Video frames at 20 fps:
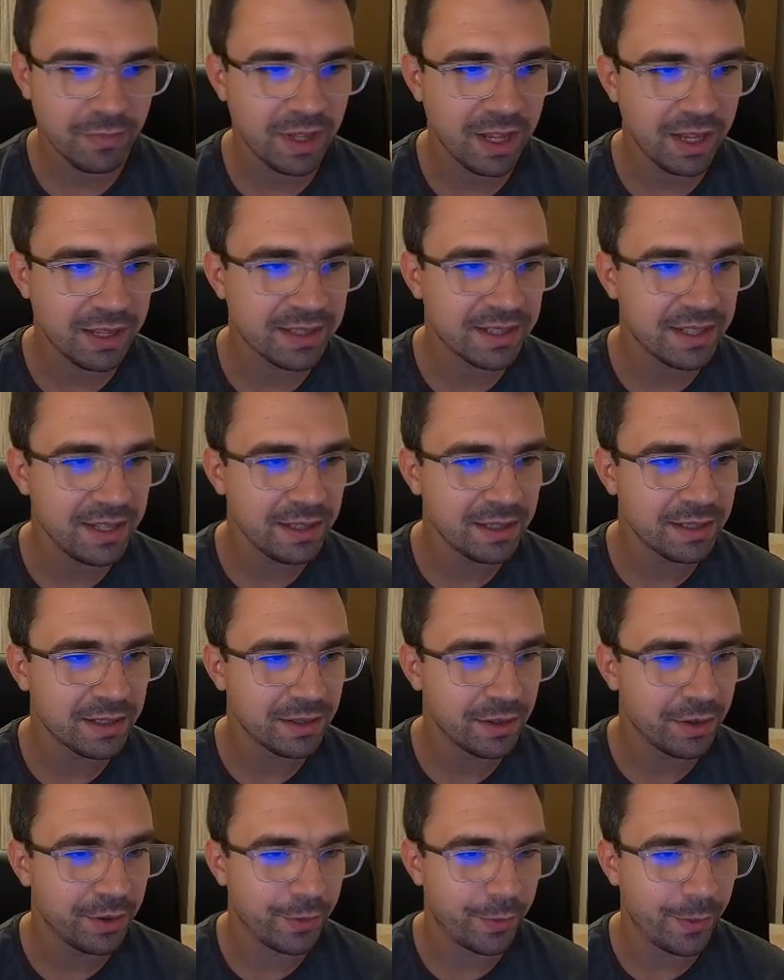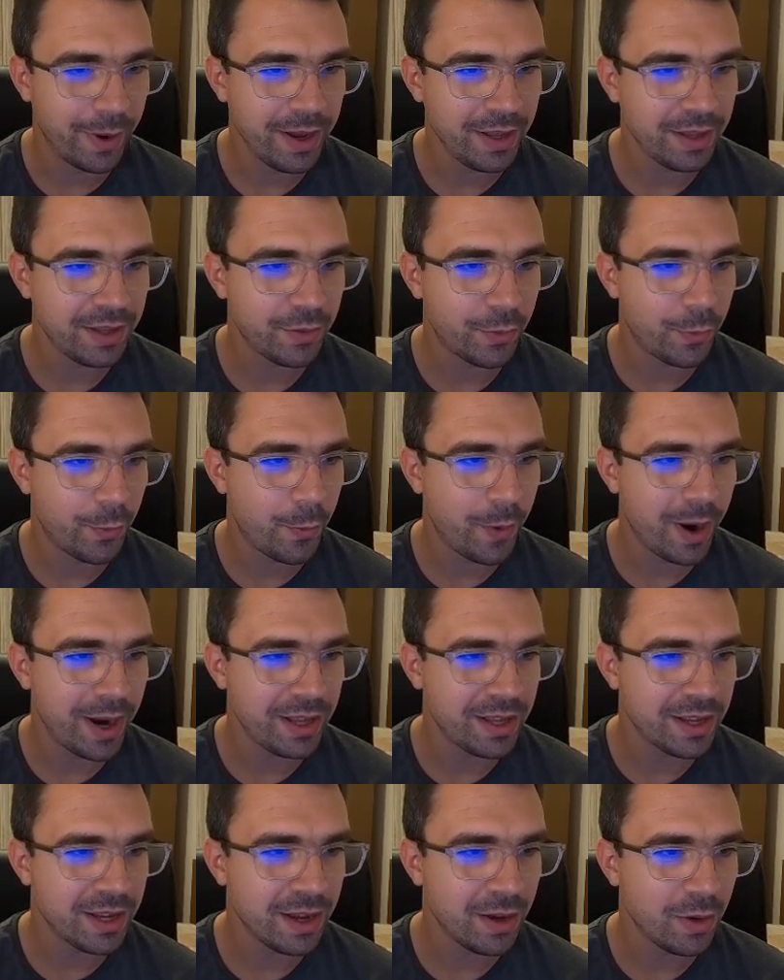That's it. Great.
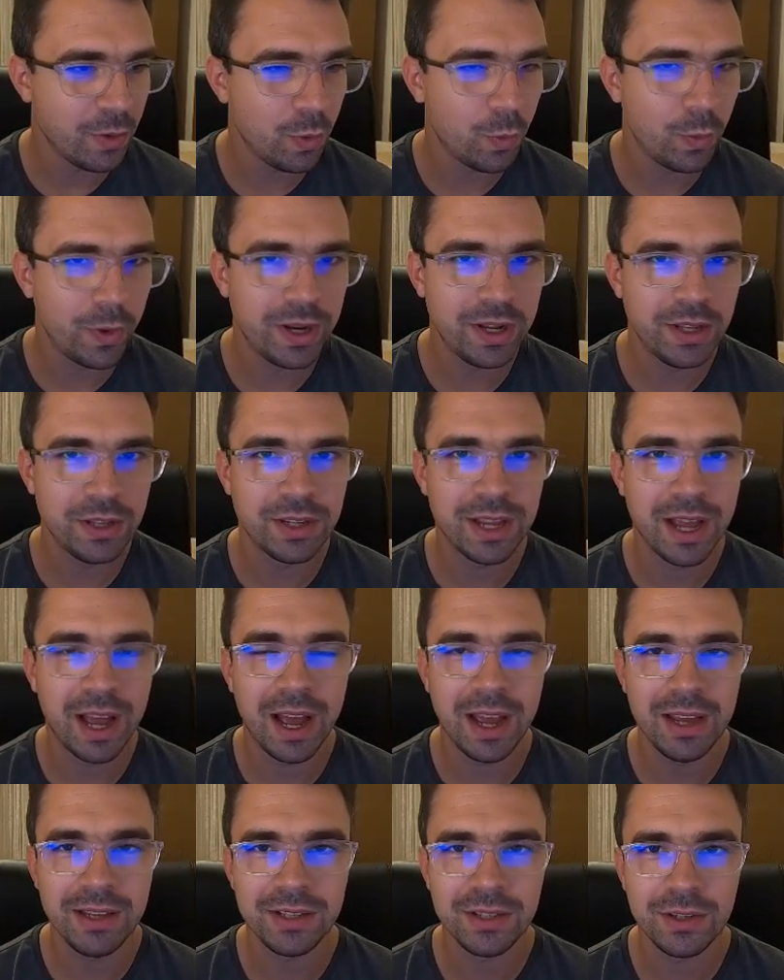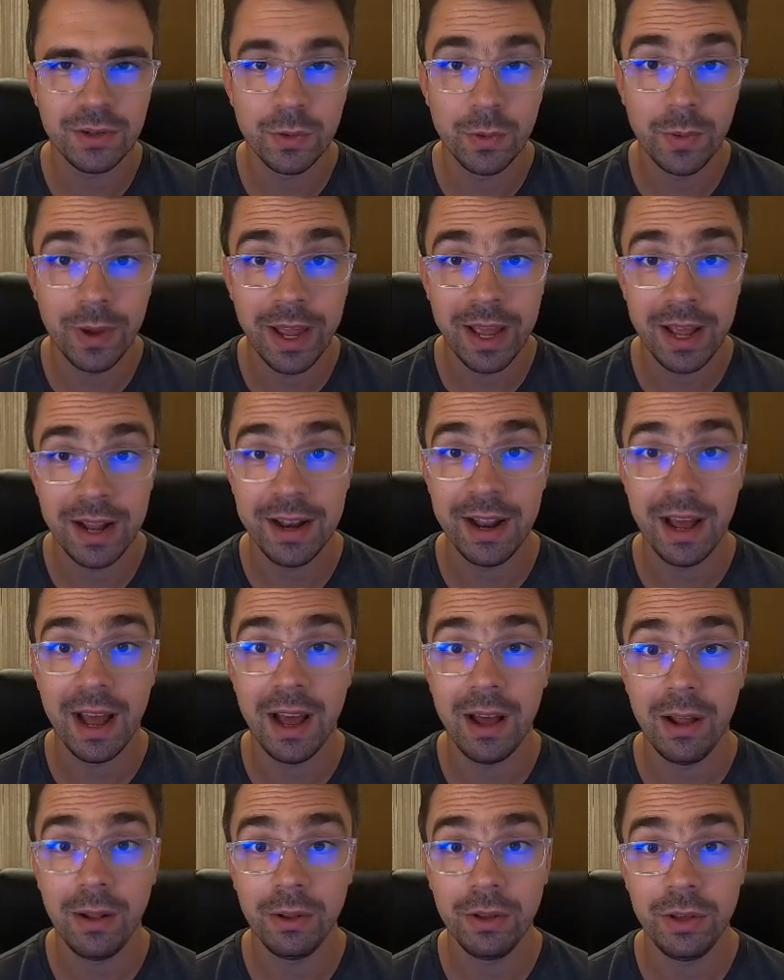Right now we need ISO, and
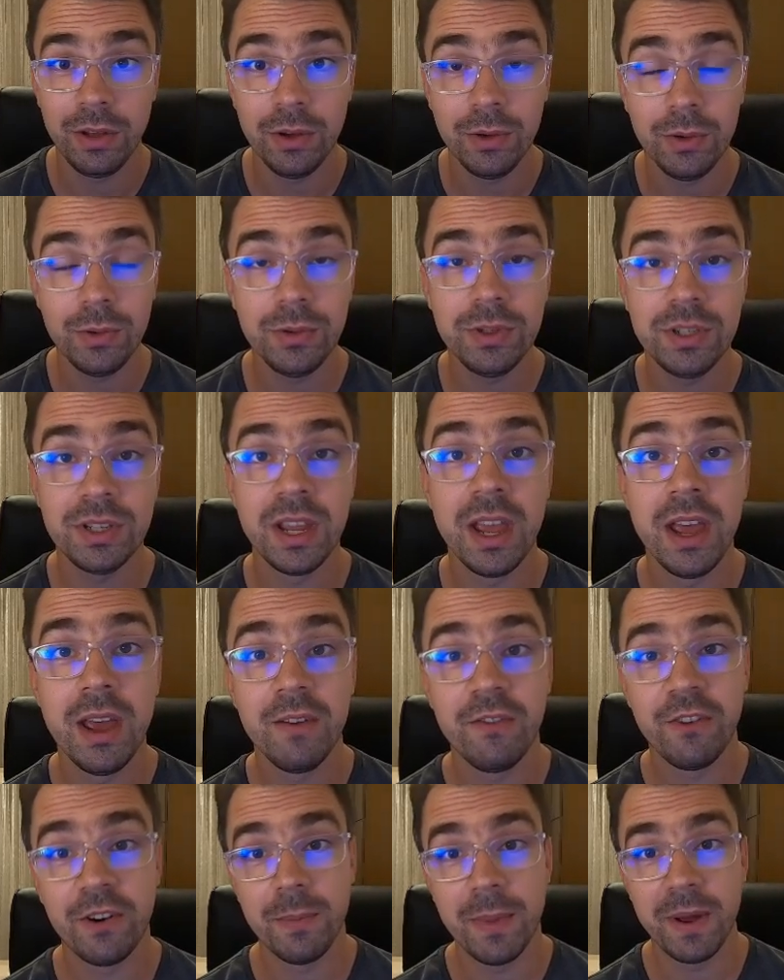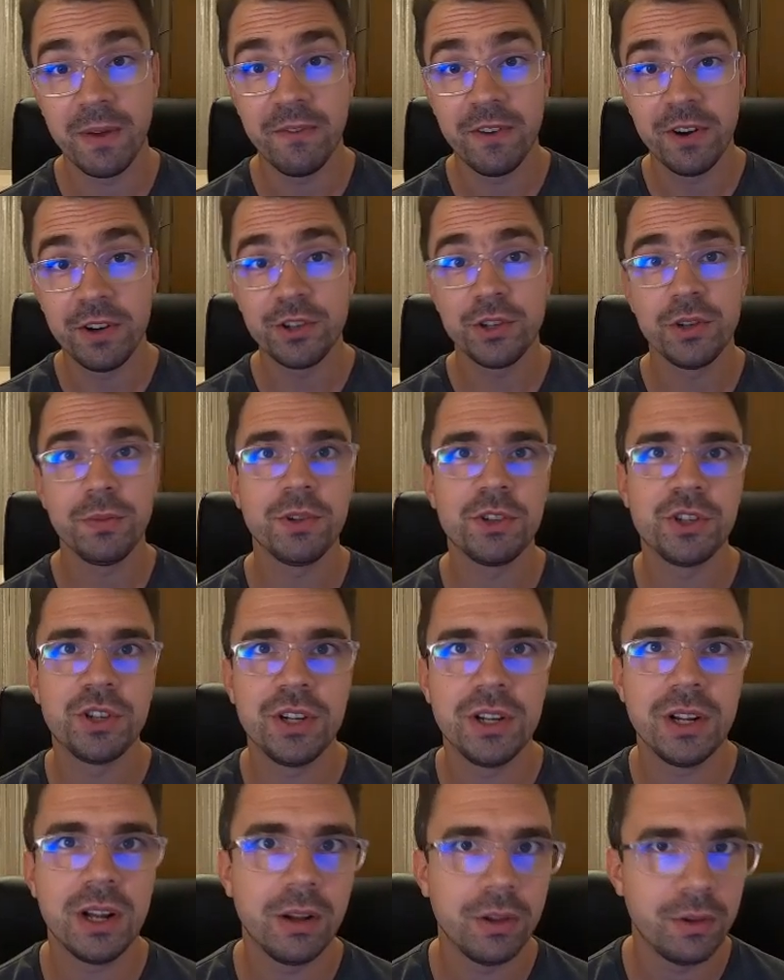I'll use, for my virtual
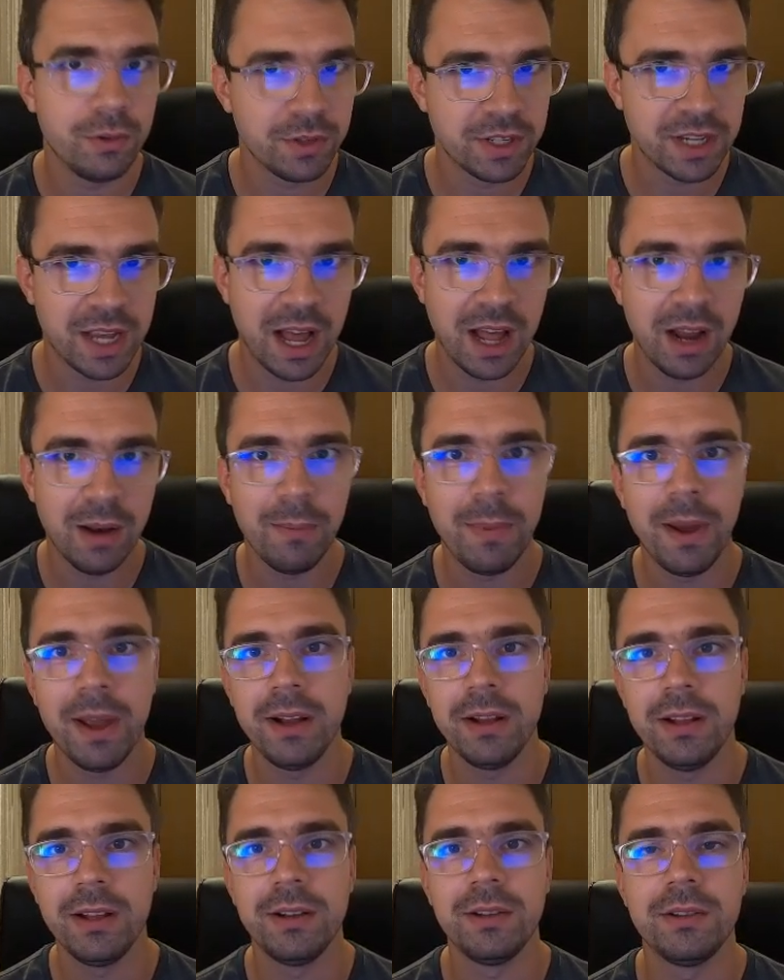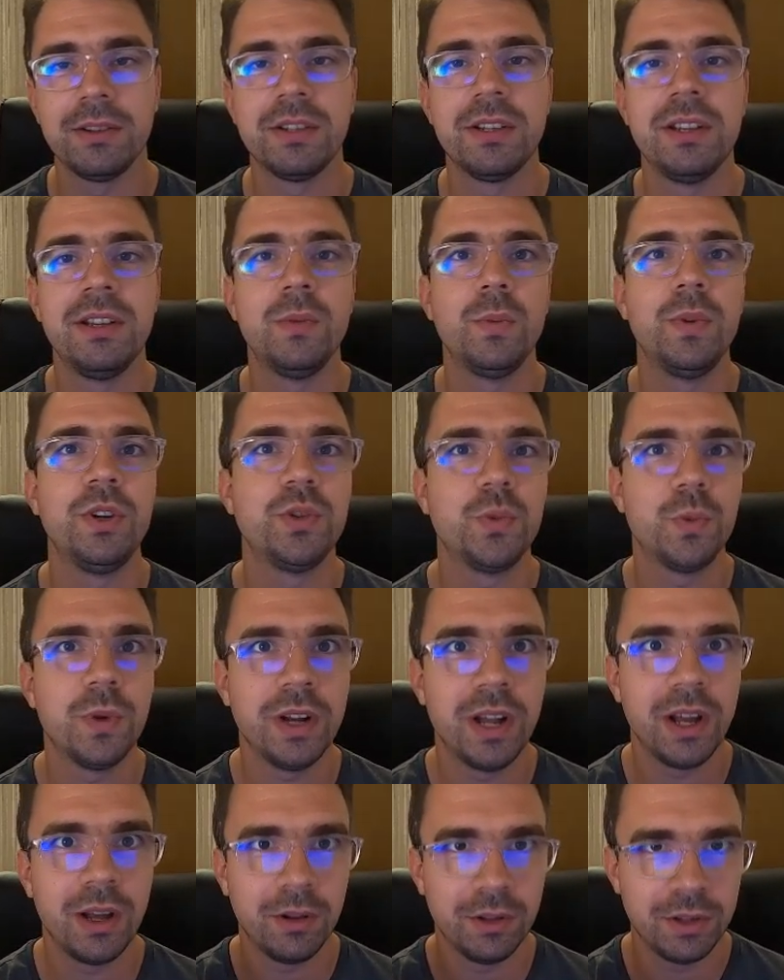machine, I'll use Alpine Linux, in which
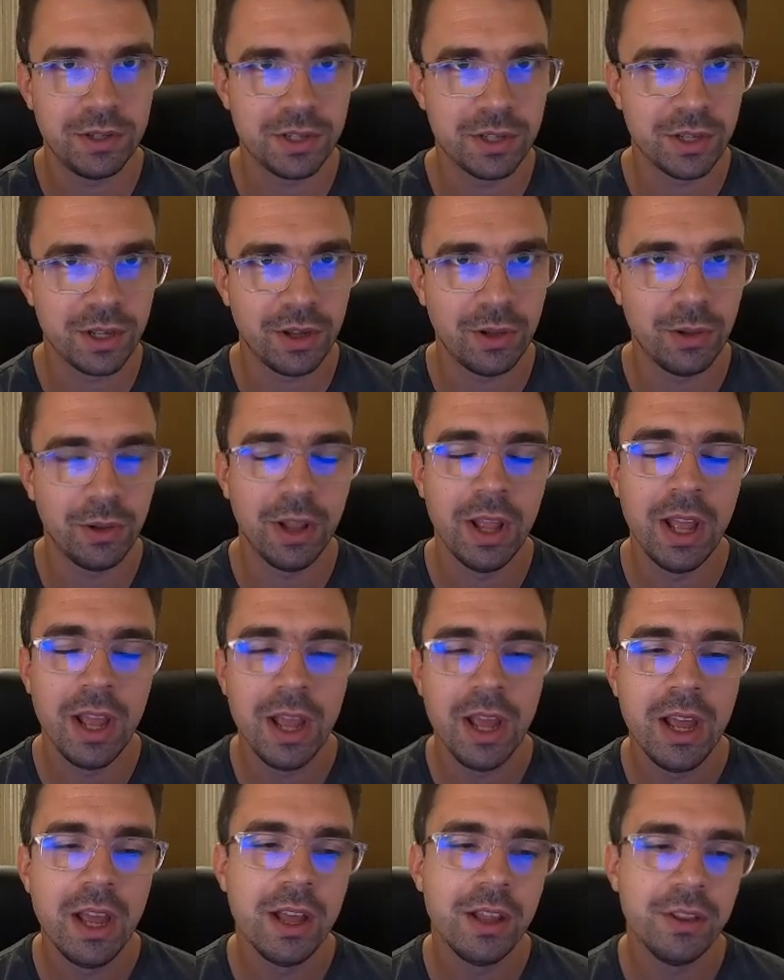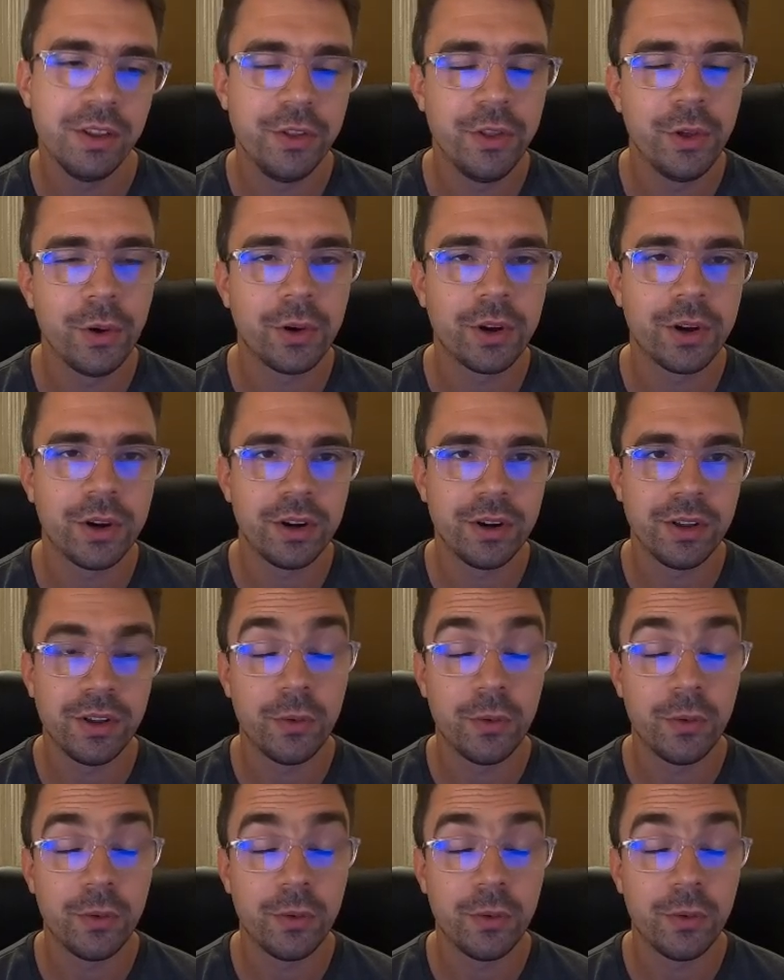one I'll install the Docker.